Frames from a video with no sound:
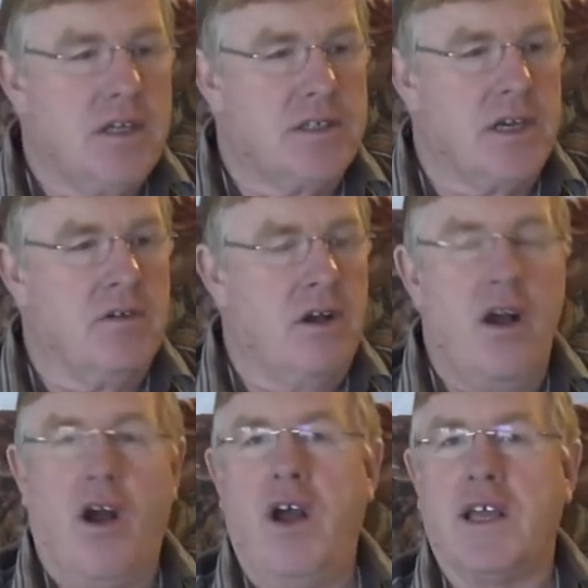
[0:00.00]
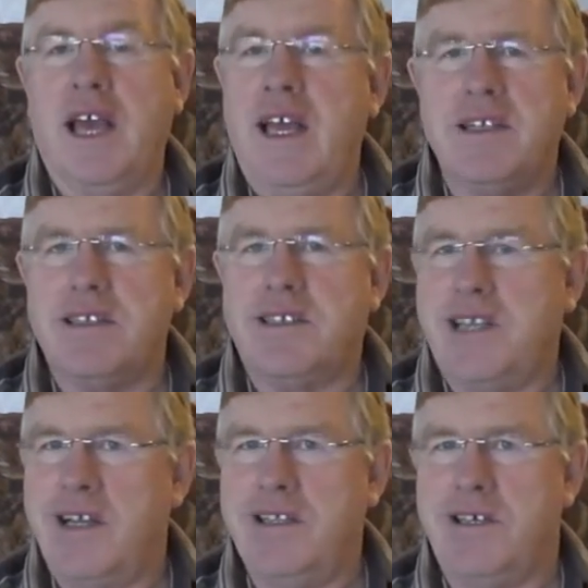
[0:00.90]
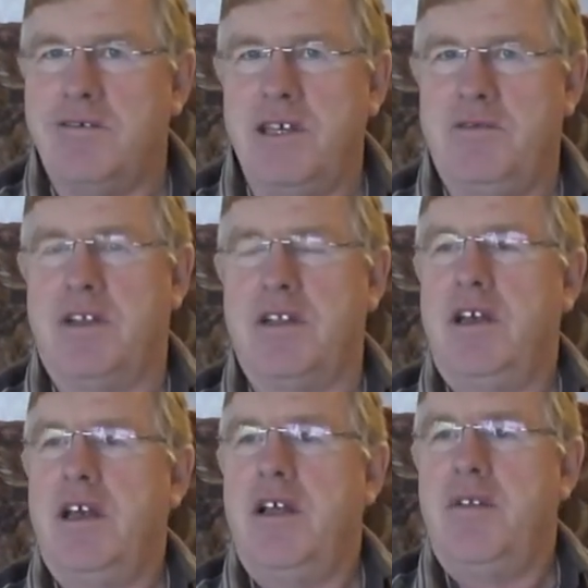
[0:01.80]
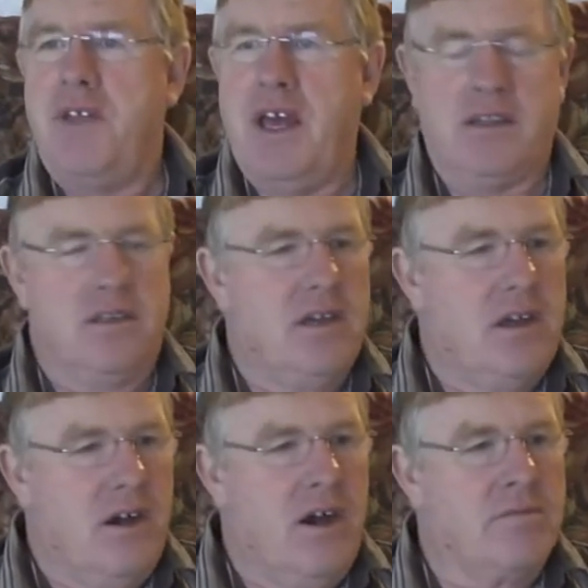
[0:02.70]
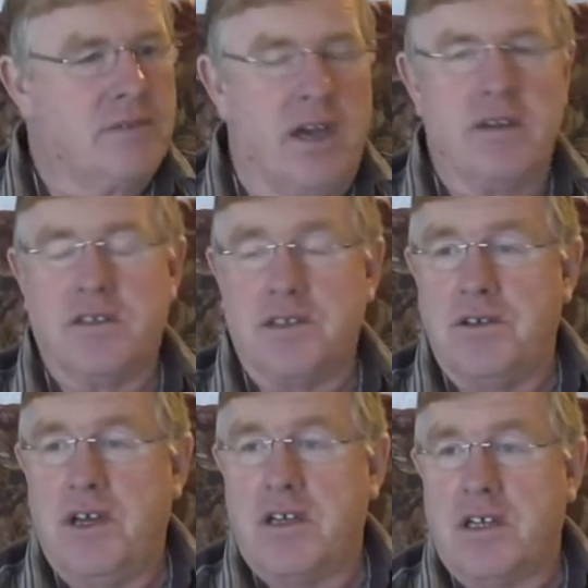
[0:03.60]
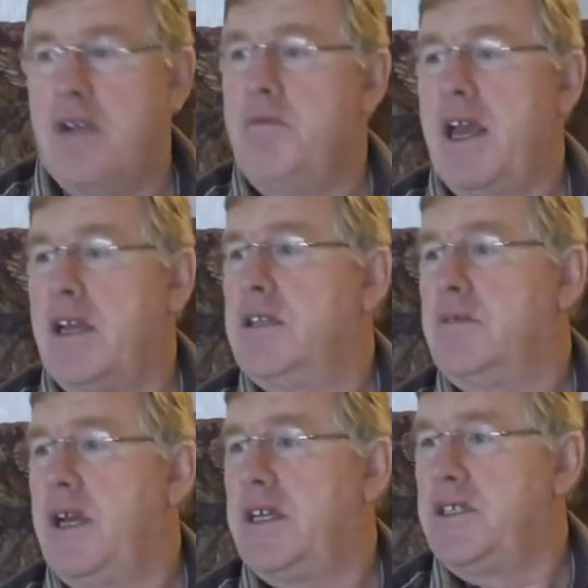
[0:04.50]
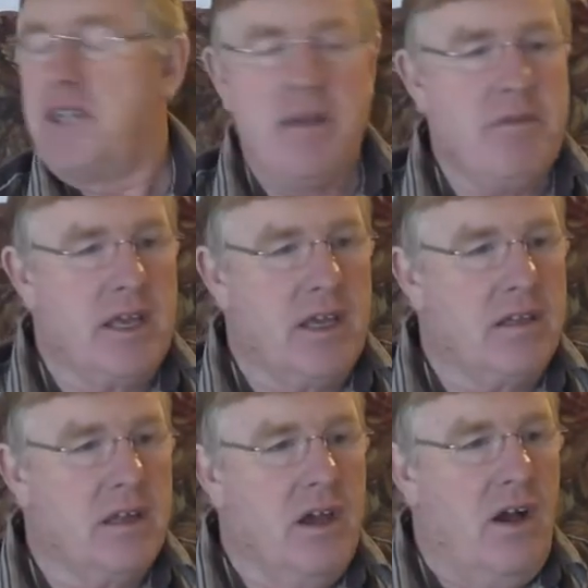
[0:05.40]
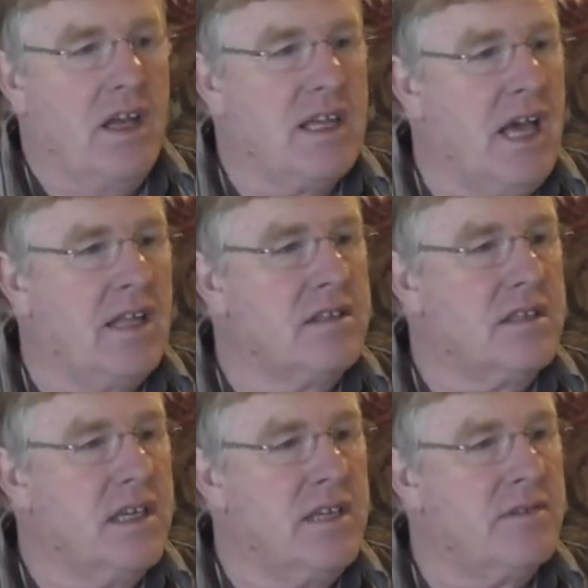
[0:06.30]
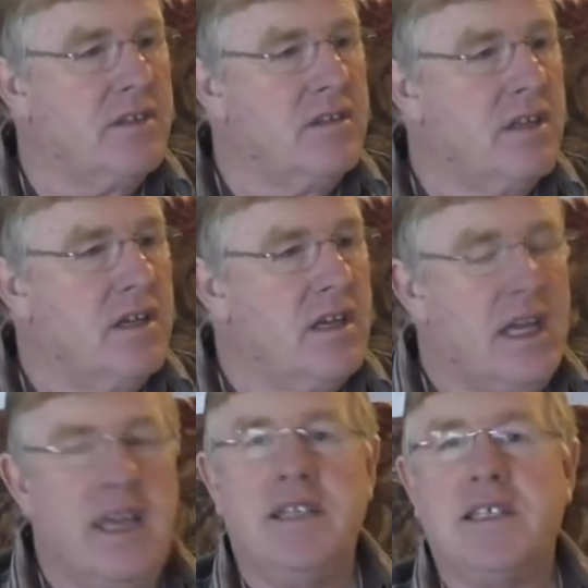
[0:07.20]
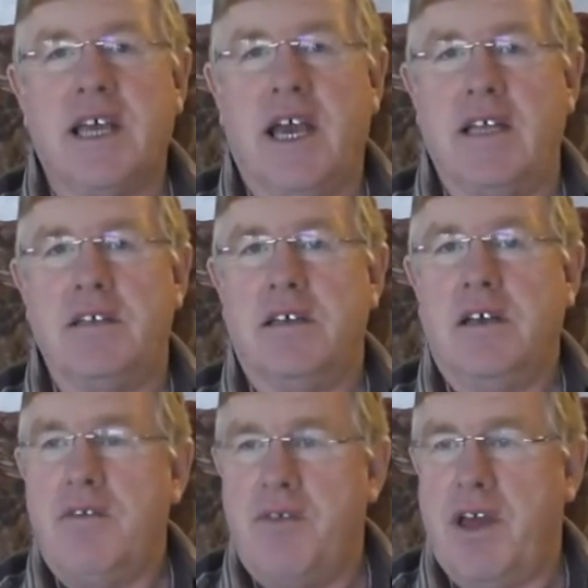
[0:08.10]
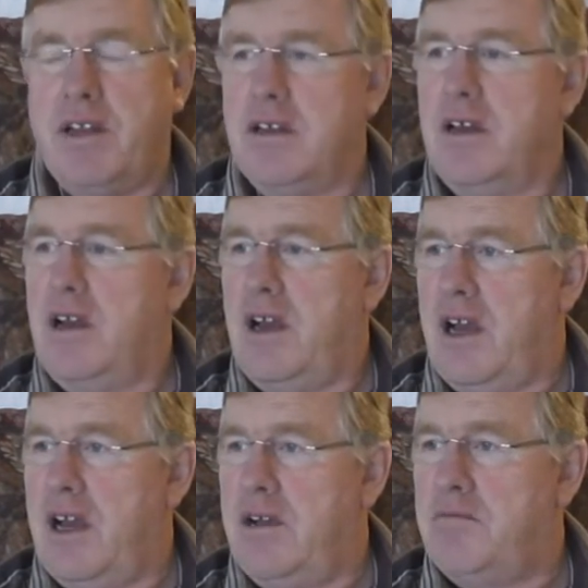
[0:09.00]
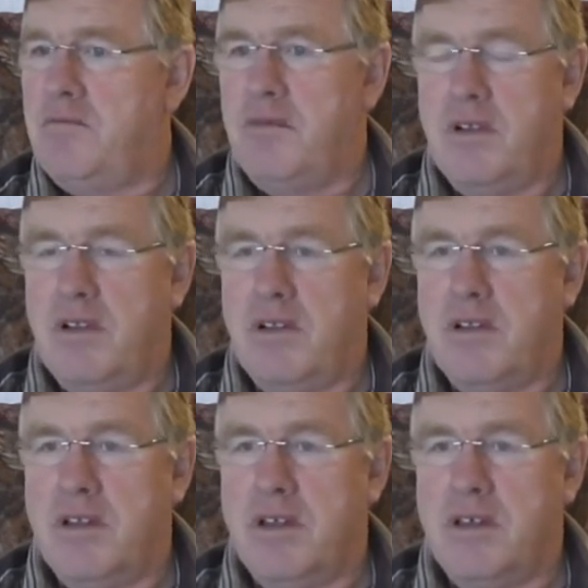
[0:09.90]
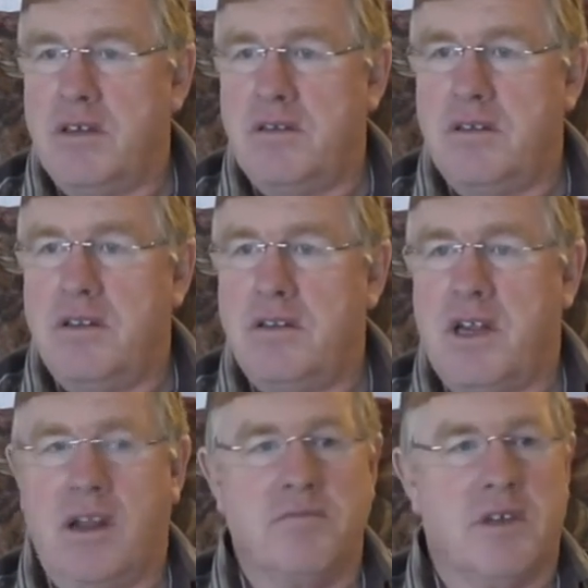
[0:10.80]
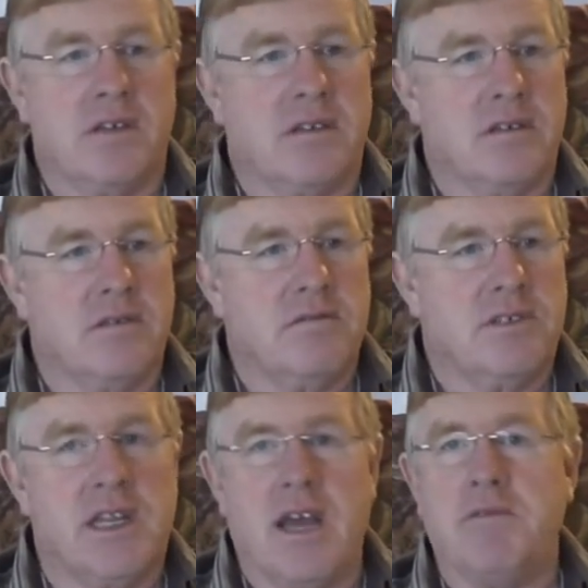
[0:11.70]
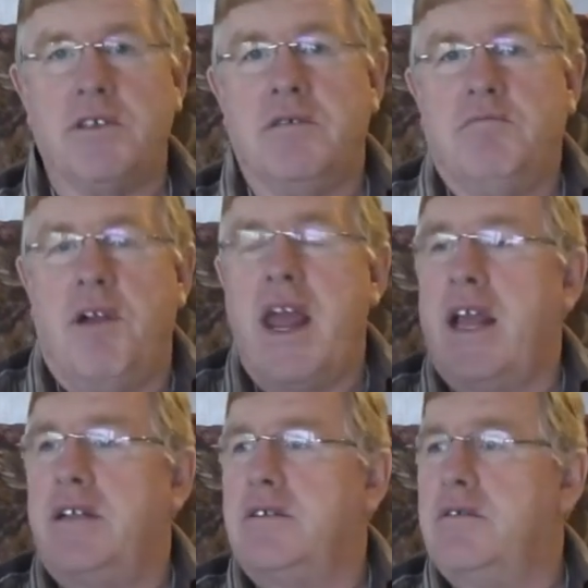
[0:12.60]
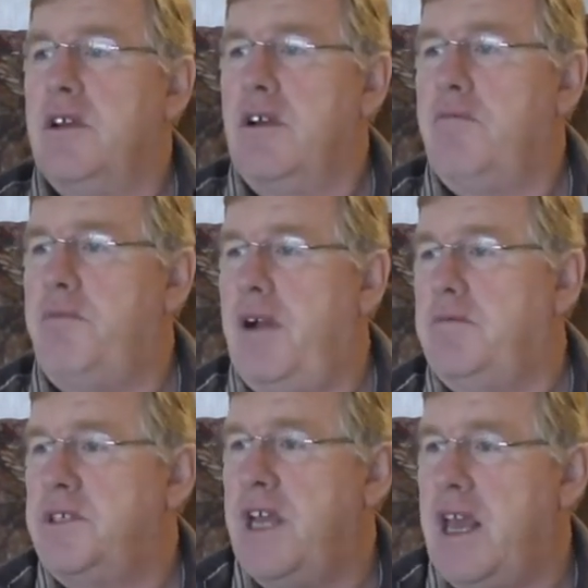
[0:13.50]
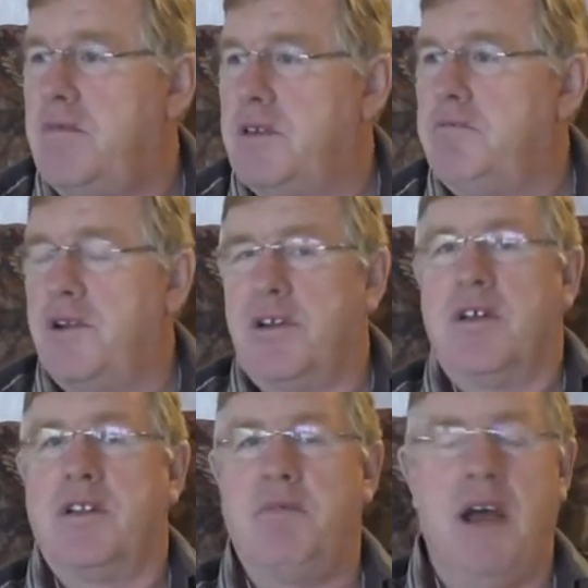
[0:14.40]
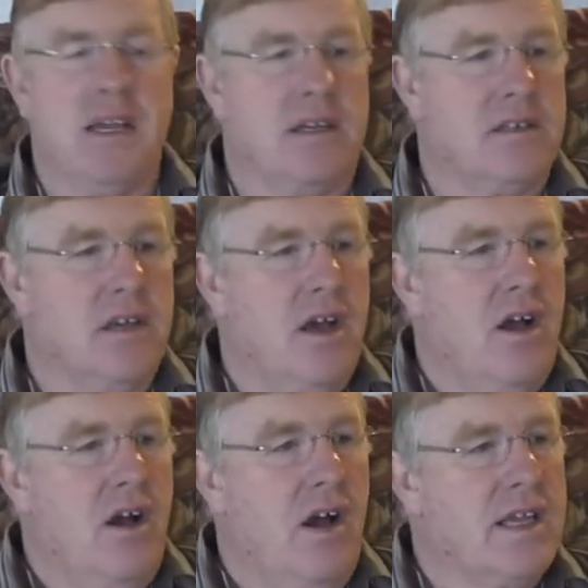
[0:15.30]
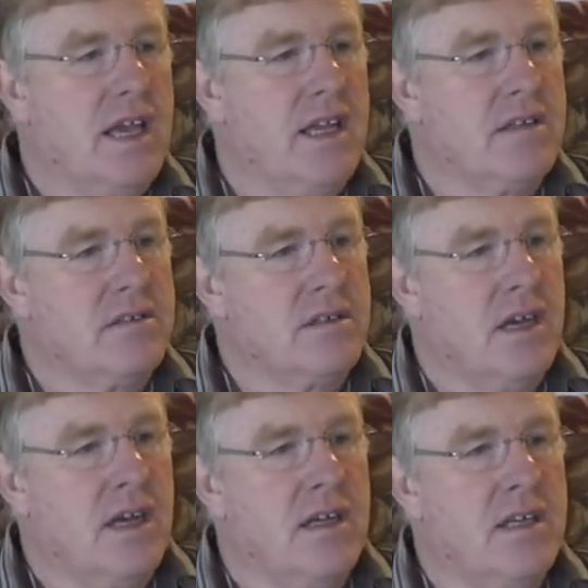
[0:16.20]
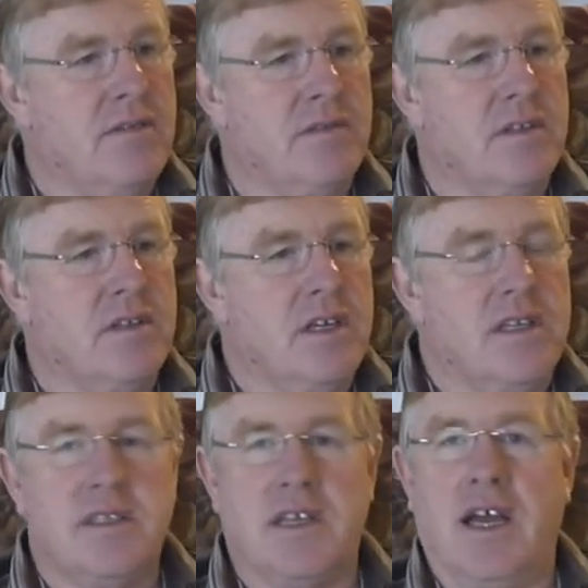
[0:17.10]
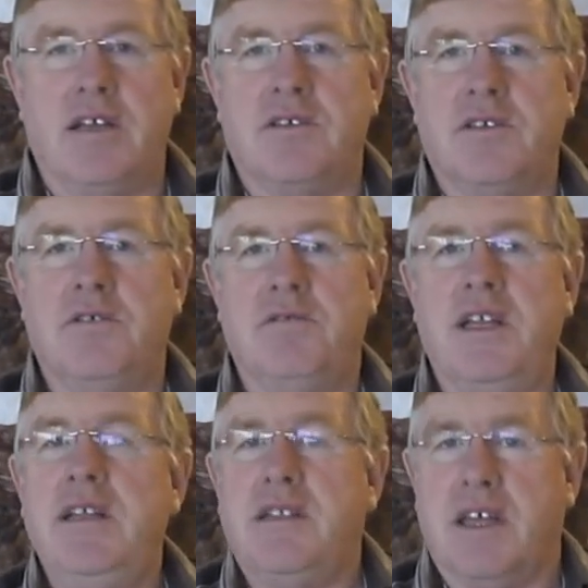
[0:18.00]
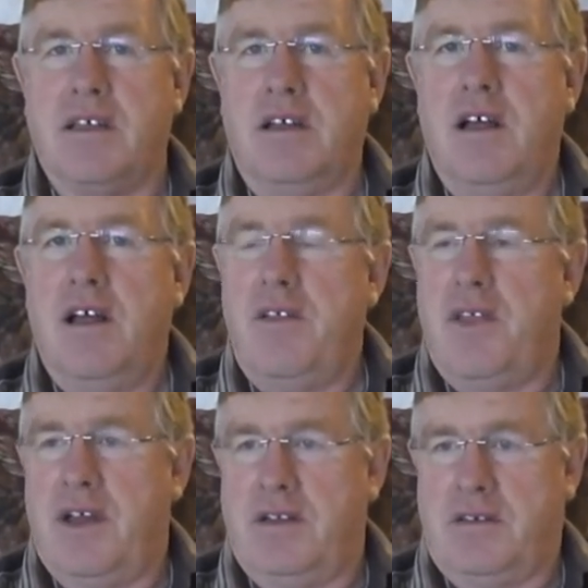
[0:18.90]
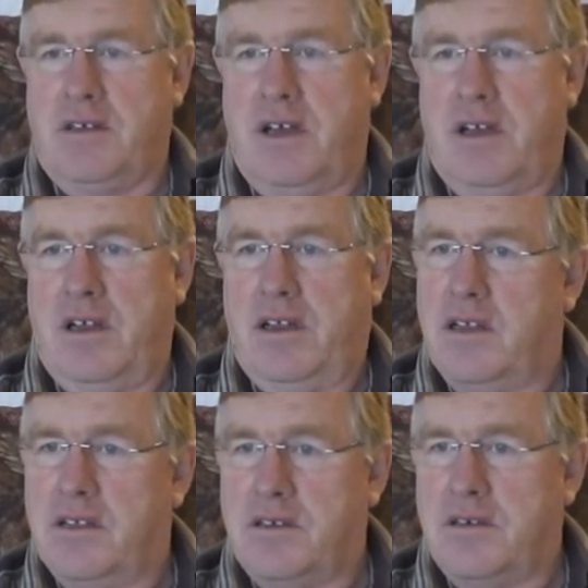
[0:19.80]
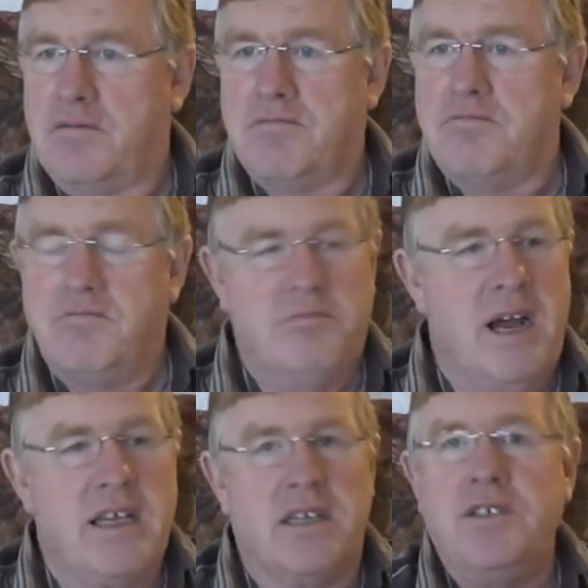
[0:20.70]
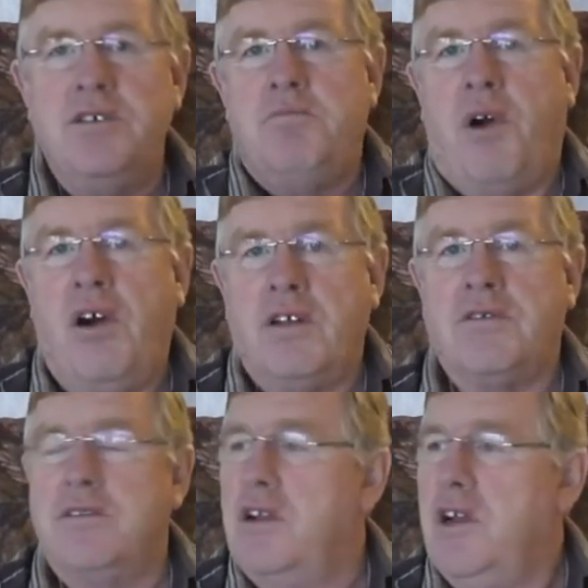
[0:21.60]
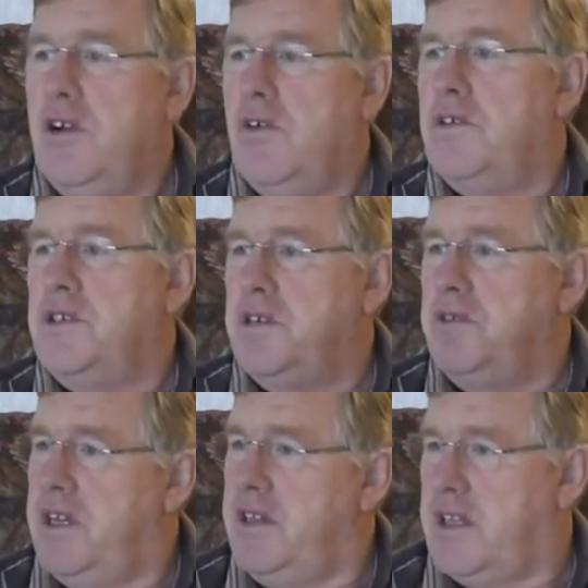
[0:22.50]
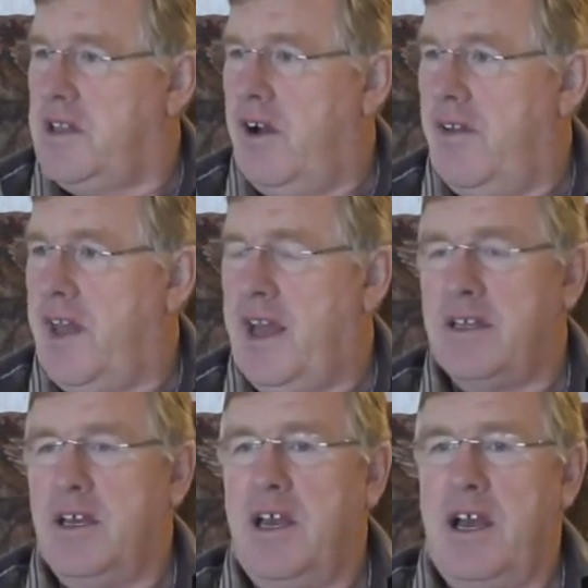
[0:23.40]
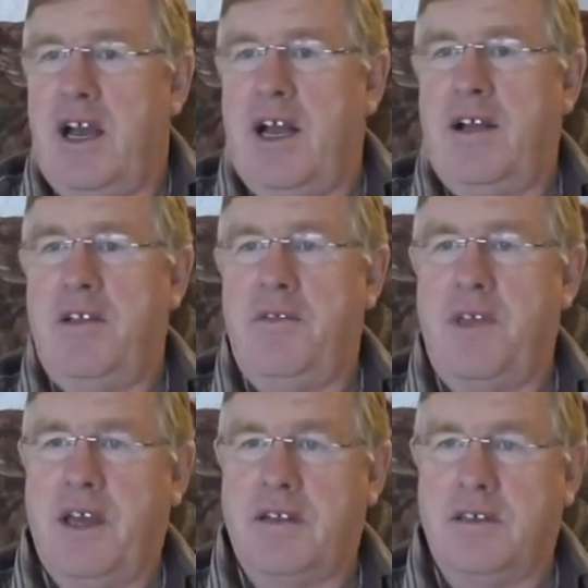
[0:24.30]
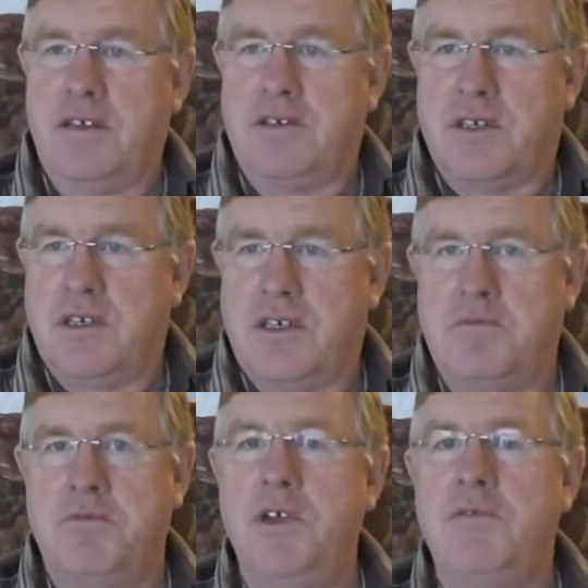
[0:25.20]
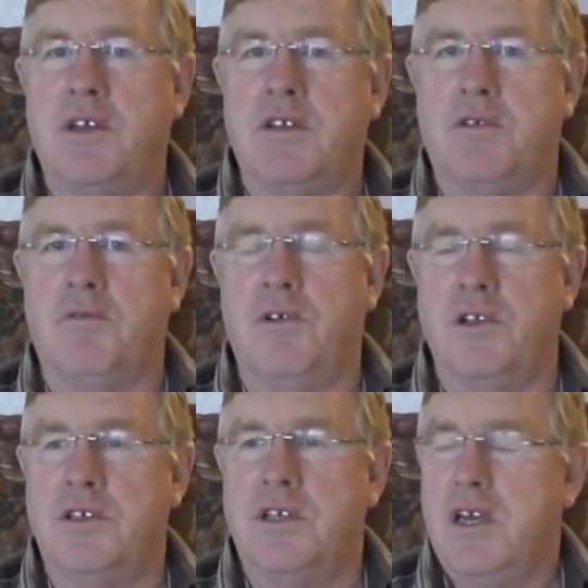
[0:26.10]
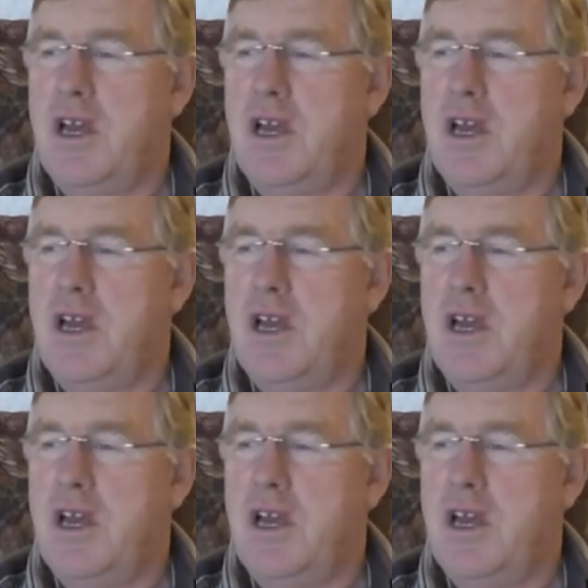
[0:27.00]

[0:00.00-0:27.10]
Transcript: So I can't tell you even that I'm going to go back into making jam again. I can't even indicate that that I'm going to set up a new brand of Pope Jam and put it on the market. I can't even start to do anything that to make a new pot or do anything like that that is moving towards